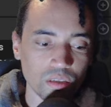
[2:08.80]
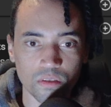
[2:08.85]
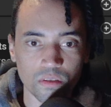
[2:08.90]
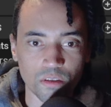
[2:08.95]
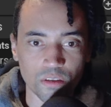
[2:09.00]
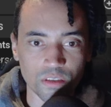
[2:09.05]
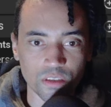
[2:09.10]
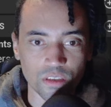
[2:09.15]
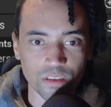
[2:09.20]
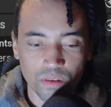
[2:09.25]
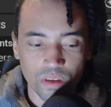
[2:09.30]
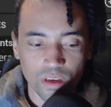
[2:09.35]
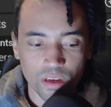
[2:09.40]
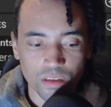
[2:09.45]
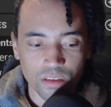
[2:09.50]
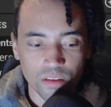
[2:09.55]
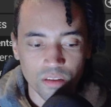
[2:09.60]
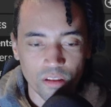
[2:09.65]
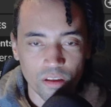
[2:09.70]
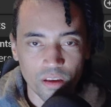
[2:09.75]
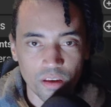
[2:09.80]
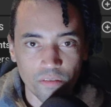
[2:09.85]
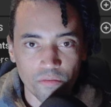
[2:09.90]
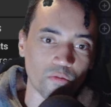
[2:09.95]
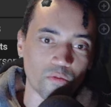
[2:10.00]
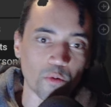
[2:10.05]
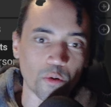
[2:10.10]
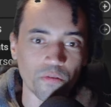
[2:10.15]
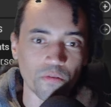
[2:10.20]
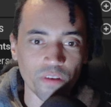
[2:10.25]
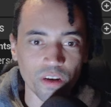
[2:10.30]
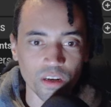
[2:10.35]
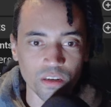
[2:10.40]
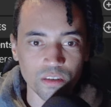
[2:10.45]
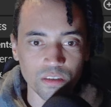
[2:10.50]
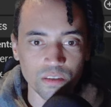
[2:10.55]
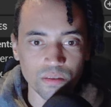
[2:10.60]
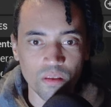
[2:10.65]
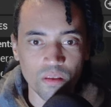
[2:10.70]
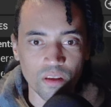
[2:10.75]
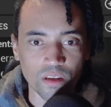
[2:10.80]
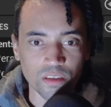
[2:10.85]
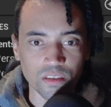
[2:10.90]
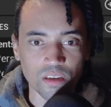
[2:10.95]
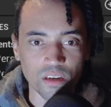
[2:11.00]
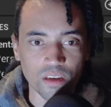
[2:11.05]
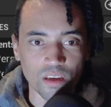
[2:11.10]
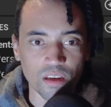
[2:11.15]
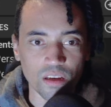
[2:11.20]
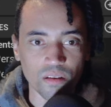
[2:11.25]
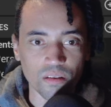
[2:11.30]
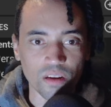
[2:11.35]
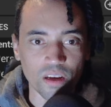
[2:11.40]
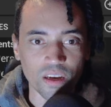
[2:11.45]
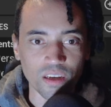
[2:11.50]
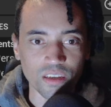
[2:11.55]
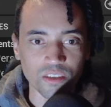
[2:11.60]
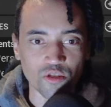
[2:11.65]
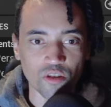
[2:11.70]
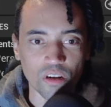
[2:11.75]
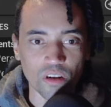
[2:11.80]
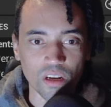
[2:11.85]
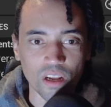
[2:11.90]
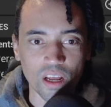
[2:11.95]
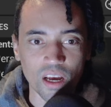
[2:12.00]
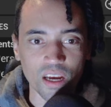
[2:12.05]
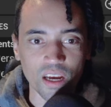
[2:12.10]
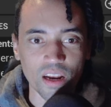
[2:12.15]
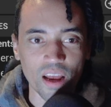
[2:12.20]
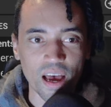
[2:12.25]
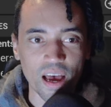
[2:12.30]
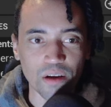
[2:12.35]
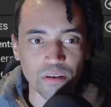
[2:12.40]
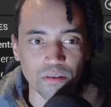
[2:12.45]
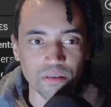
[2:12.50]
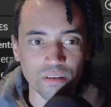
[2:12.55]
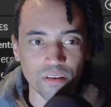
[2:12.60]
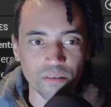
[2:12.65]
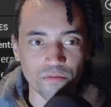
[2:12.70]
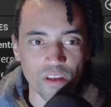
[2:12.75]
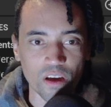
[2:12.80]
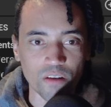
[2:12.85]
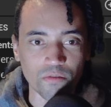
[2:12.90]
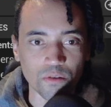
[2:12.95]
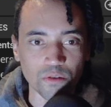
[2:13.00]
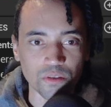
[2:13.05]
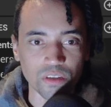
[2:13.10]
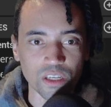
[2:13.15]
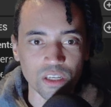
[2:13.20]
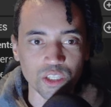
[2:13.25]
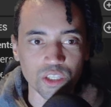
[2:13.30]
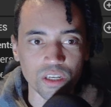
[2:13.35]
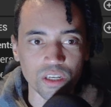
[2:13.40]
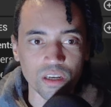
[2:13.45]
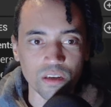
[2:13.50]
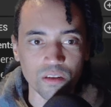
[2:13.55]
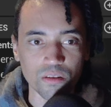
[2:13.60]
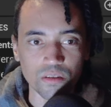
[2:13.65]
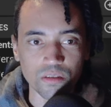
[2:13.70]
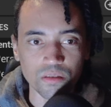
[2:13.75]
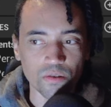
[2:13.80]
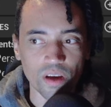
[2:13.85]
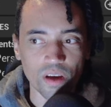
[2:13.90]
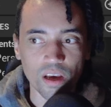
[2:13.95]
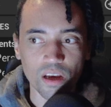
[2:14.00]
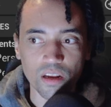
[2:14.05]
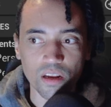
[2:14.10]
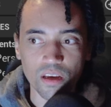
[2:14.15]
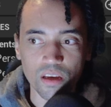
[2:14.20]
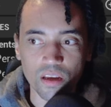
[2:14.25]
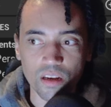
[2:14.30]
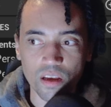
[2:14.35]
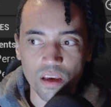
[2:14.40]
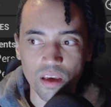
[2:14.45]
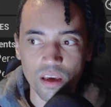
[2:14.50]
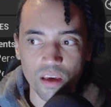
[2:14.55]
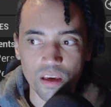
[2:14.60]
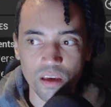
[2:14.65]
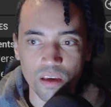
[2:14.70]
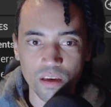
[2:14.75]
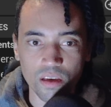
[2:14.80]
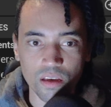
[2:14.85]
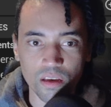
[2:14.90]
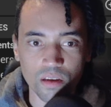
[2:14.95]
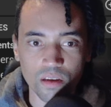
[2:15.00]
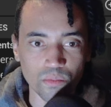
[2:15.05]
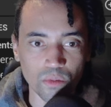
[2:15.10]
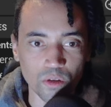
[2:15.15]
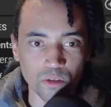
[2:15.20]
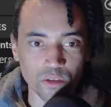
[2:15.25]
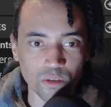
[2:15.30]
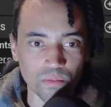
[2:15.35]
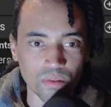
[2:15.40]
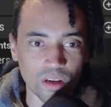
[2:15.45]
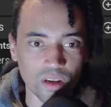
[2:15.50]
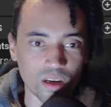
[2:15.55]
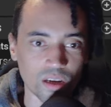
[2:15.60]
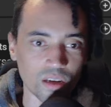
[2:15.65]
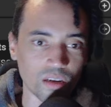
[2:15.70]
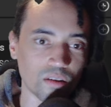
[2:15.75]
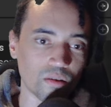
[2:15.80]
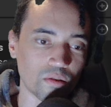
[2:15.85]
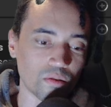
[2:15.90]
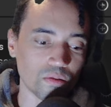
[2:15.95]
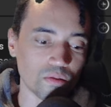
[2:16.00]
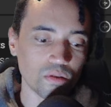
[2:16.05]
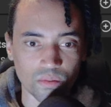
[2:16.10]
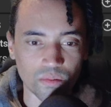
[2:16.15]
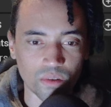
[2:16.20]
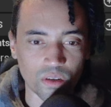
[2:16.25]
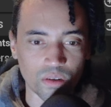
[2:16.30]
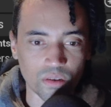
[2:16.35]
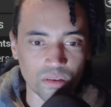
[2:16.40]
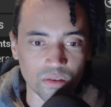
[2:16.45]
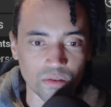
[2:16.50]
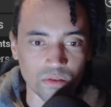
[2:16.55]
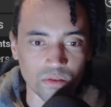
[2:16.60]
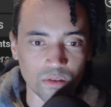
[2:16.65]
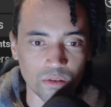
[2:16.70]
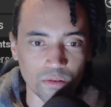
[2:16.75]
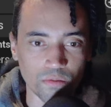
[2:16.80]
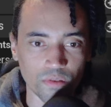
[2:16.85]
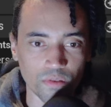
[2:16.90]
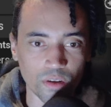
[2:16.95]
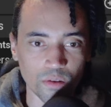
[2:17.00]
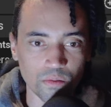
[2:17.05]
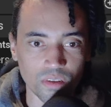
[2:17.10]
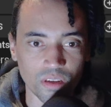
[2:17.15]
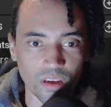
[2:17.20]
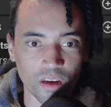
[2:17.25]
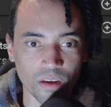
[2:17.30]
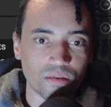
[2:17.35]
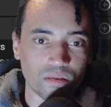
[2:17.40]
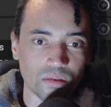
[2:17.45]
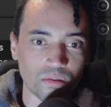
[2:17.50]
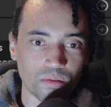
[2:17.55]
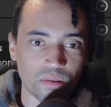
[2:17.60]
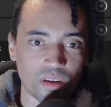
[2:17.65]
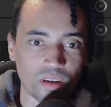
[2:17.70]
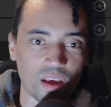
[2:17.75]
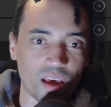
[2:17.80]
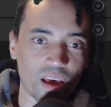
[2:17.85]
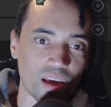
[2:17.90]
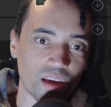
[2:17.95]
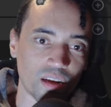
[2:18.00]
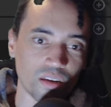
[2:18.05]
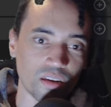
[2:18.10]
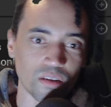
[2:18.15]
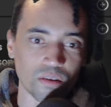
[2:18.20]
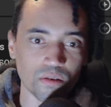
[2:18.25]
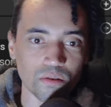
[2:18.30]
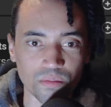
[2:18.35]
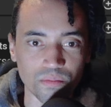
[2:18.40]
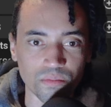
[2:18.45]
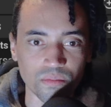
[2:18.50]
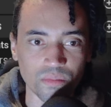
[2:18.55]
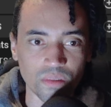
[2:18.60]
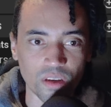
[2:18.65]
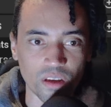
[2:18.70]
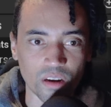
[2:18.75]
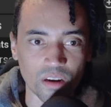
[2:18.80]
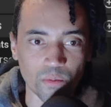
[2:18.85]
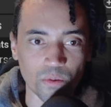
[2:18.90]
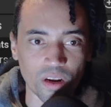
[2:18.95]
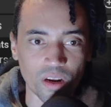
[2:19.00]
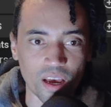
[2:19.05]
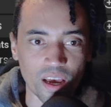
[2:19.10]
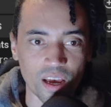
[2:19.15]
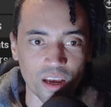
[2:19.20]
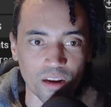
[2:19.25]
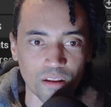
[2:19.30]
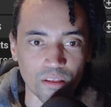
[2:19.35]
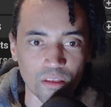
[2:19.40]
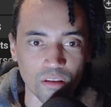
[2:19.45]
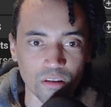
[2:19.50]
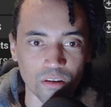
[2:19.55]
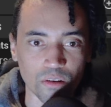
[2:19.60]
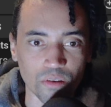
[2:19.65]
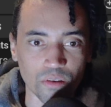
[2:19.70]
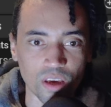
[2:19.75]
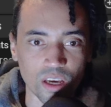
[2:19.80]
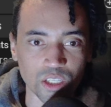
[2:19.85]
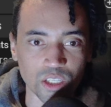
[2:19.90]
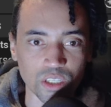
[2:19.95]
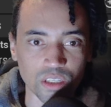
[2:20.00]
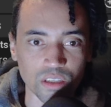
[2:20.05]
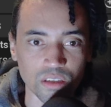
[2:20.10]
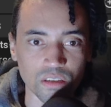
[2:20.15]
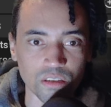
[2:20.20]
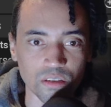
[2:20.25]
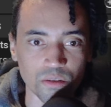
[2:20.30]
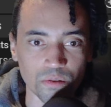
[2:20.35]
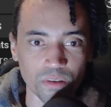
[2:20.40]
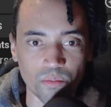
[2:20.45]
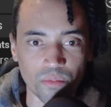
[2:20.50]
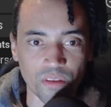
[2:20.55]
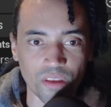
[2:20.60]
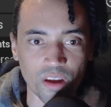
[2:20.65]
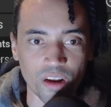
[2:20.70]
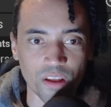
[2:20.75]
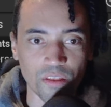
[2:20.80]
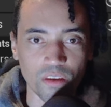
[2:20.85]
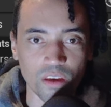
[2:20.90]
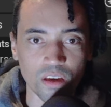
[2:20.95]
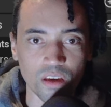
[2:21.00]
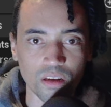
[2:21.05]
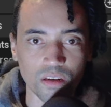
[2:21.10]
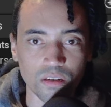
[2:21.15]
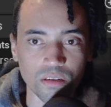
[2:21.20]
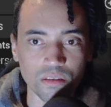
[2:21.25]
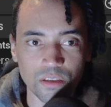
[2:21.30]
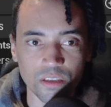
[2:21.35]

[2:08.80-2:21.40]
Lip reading: So this is get the forward vector. That's going to get like draw a line out of that rotation angle. Add in a multiply node. What do I do? To float? Yeah. Do an add node. And I want to add the location to it. Put that at the end.